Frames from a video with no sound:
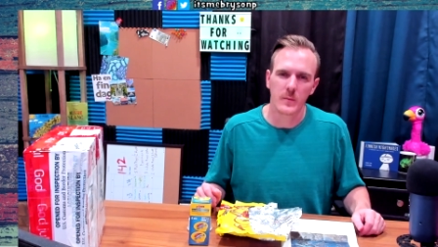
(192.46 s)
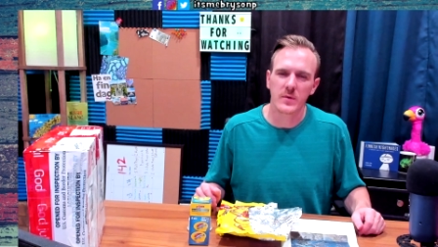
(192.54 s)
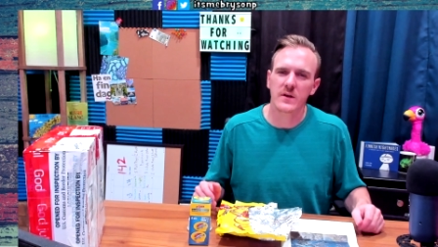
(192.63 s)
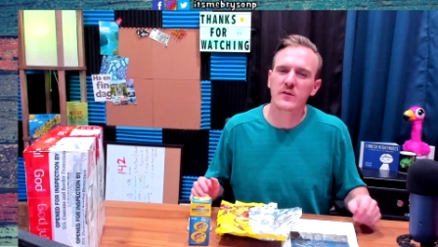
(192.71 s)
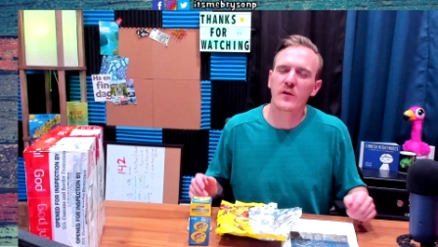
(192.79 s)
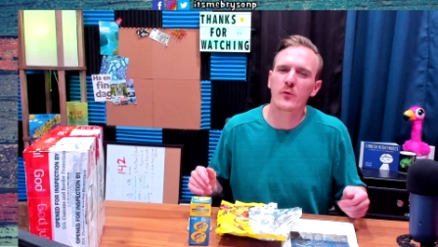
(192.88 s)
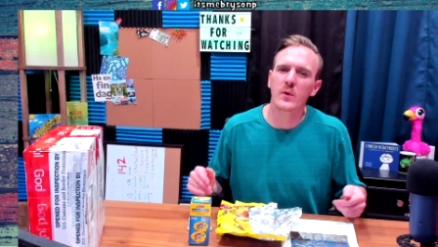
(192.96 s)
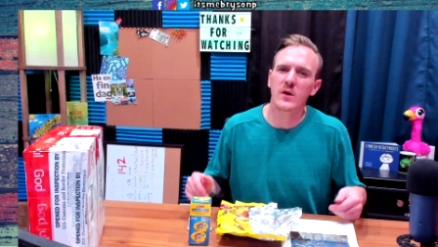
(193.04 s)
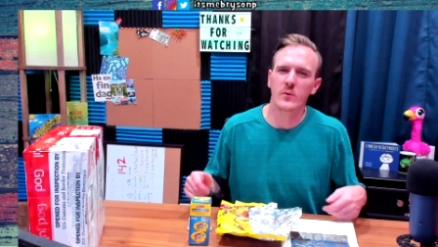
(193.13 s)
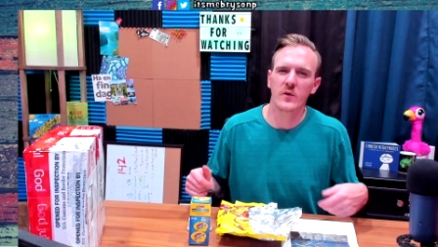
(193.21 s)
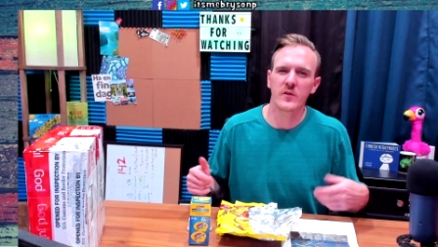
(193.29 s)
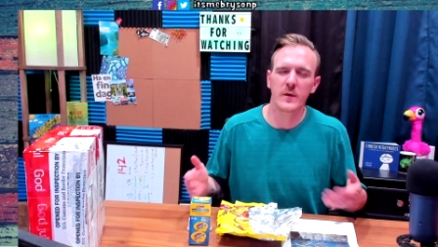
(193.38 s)
Because this
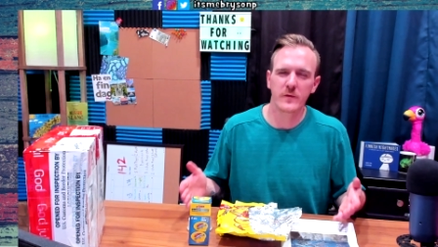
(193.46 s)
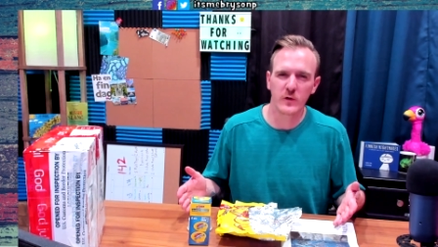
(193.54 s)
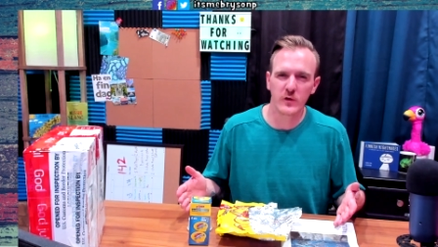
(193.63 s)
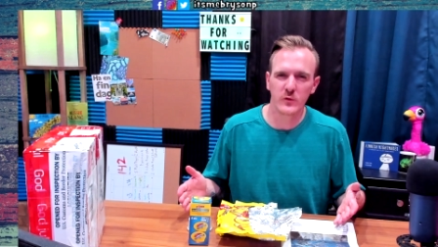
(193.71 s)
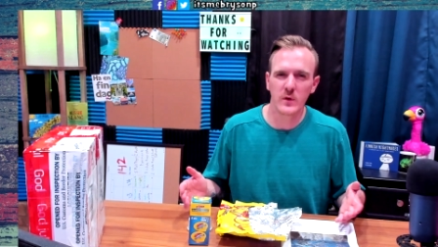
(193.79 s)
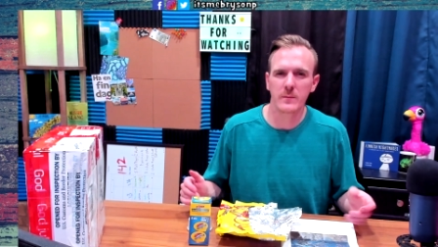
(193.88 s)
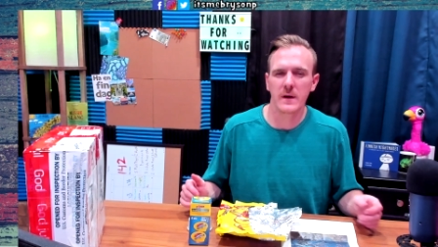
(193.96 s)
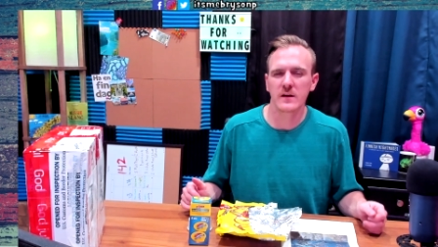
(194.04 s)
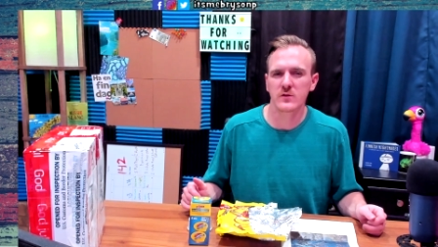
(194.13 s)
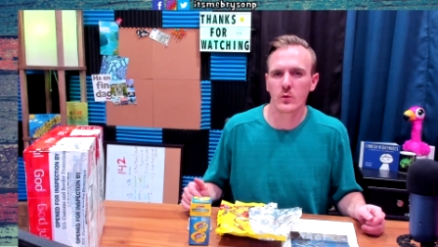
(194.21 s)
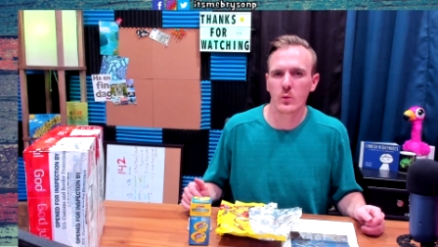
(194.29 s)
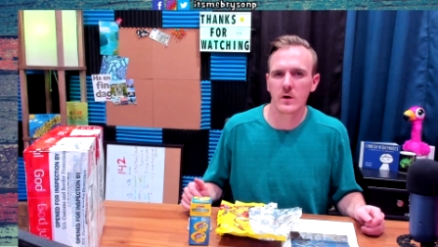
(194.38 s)
week was my first week
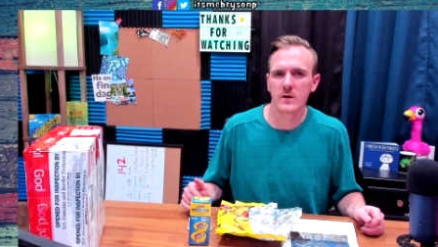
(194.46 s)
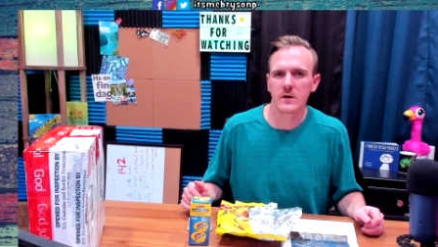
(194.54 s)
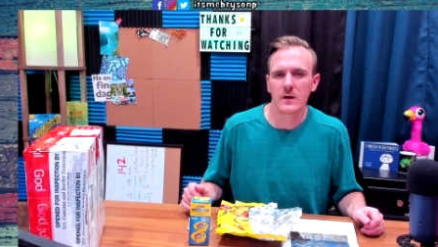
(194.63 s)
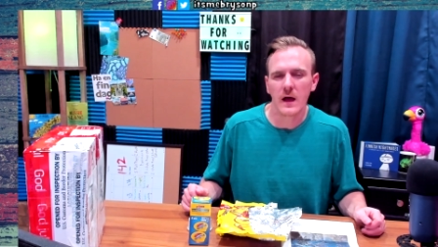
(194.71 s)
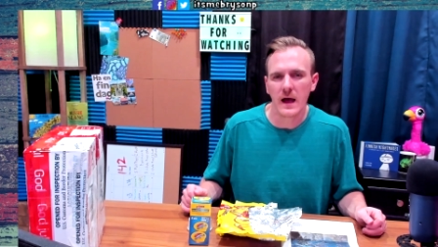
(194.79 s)
back to work,